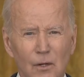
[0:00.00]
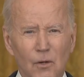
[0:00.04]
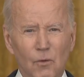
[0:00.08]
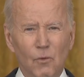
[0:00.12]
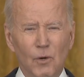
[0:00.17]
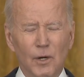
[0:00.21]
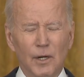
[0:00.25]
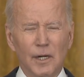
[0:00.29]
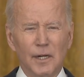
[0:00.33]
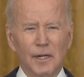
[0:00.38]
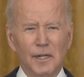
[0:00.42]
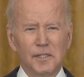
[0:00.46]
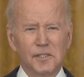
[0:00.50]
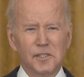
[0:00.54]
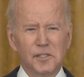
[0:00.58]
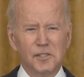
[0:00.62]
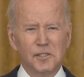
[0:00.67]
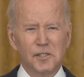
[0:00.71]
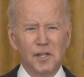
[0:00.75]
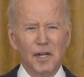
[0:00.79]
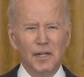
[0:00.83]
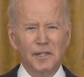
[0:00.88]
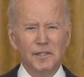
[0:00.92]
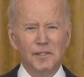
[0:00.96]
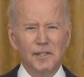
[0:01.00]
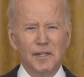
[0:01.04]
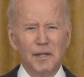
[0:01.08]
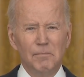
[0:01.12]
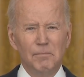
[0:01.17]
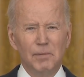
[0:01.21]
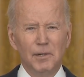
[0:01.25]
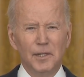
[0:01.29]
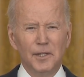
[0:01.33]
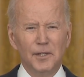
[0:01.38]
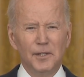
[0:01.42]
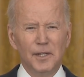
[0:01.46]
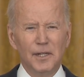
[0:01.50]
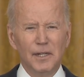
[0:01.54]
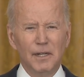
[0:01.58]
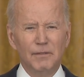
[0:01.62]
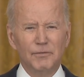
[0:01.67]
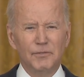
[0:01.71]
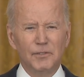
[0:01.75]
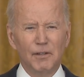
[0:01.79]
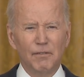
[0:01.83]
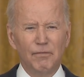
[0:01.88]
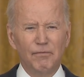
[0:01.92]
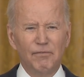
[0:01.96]
We're going to stunt the ability of
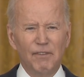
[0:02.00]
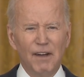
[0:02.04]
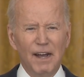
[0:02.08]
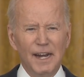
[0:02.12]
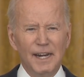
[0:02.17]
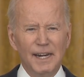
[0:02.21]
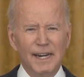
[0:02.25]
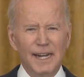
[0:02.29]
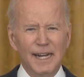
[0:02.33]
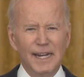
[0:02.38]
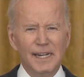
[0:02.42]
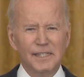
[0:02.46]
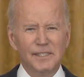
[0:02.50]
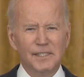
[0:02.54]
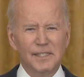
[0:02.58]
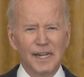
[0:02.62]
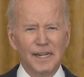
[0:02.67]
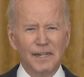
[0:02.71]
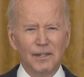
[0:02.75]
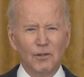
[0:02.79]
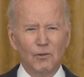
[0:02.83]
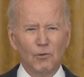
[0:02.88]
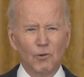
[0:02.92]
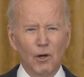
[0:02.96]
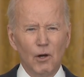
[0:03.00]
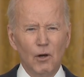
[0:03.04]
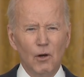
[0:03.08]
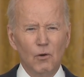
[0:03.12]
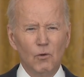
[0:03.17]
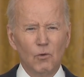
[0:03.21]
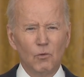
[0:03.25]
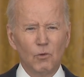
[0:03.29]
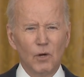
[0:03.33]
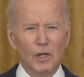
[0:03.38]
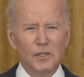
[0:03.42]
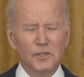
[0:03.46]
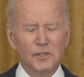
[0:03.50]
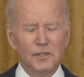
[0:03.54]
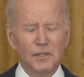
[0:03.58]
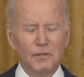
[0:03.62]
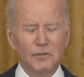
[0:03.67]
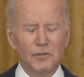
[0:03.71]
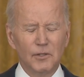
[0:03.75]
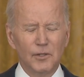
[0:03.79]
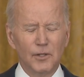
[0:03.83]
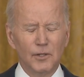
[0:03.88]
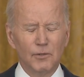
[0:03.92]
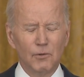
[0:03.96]
to finance and grow Rus- the,
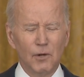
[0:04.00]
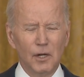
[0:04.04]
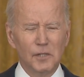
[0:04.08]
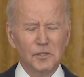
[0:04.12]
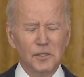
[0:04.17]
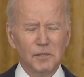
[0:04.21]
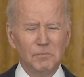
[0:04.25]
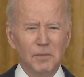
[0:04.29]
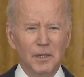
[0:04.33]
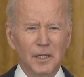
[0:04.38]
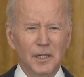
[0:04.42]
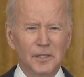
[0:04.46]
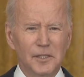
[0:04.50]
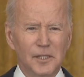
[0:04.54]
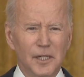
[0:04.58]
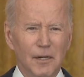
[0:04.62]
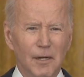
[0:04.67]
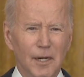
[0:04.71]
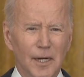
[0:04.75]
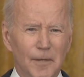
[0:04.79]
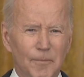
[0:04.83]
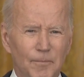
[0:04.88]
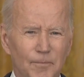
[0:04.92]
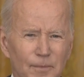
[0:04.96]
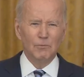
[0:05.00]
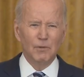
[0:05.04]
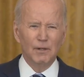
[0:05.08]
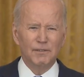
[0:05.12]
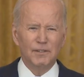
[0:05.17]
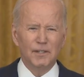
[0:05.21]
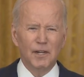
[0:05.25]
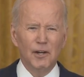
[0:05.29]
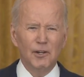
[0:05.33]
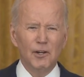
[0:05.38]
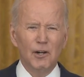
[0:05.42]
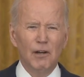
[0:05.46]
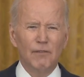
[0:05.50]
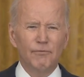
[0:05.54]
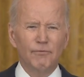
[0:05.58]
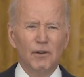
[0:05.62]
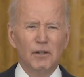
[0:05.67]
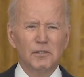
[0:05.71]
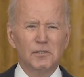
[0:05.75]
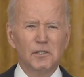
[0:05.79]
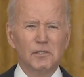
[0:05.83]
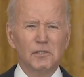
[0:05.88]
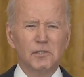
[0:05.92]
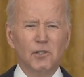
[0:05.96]
the Russian military. We've cut off
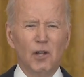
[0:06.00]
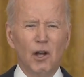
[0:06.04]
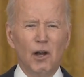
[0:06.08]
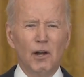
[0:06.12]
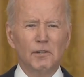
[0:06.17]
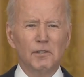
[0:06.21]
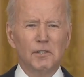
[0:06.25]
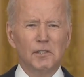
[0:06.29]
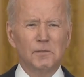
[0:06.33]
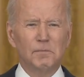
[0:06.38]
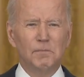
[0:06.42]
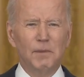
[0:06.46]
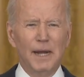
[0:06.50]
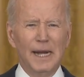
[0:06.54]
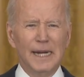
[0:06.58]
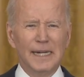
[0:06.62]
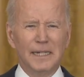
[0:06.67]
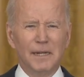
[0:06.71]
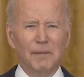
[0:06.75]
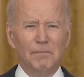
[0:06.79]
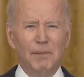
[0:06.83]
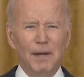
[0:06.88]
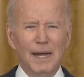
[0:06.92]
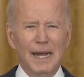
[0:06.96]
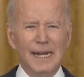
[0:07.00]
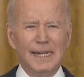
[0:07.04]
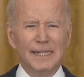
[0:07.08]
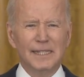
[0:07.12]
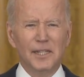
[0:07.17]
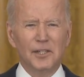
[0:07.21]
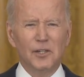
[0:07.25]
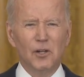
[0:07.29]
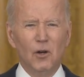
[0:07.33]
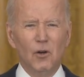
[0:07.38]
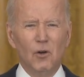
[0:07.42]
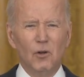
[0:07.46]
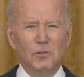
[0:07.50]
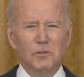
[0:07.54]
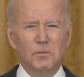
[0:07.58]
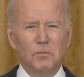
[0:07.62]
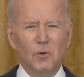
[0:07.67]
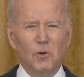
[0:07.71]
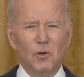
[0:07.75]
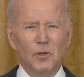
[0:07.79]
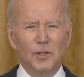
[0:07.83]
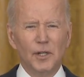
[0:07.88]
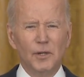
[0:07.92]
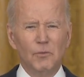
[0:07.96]
Russia's largest bank, a bank that holds
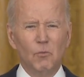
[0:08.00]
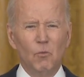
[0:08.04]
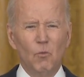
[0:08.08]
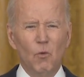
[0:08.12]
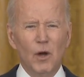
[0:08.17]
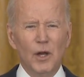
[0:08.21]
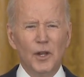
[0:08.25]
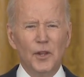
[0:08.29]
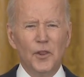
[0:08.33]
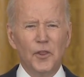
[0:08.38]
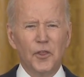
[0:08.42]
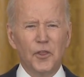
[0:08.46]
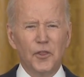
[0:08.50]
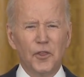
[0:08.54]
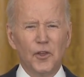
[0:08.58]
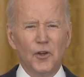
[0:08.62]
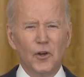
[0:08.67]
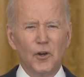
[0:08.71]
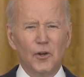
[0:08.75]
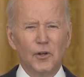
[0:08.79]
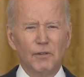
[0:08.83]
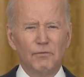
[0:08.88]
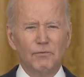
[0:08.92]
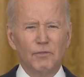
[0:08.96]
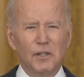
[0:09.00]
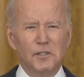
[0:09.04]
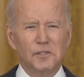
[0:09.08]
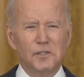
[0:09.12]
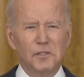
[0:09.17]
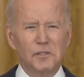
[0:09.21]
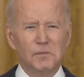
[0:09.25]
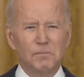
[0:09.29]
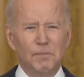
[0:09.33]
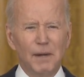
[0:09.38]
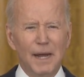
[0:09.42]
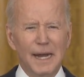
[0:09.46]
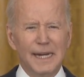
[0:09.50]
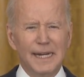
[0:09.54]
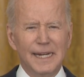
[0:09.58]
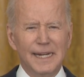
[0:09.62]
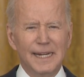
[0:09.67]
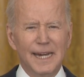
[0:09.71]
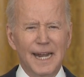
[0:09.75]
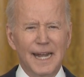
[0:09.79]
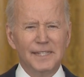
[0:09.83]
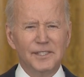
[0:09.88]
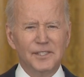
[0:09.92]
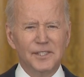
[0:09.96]
more than one third of Russia's banking
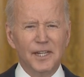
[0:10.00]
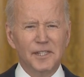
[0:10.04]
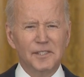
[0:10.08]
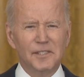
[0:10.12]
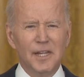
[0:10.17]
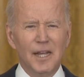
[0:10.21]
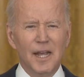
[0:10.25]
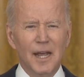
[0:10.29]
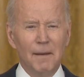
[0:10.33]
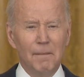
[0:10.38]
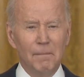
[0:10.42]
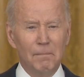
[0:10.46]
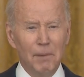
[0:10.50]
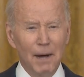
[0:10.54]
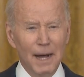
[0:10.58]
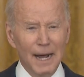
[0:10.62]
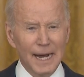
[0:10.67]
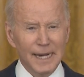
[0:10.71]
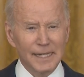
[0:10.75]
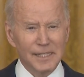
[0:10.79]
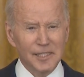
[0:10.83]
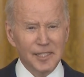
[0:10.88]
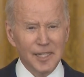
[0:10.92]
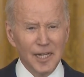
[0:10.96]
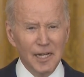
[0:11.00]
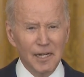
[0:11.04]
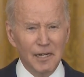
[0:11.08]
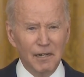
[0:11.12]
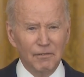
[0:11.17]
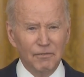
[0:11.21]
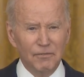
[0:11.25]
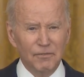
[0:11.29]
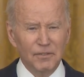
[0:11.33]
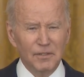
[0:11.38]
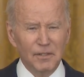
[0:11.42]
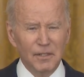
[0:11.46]
assets by itself.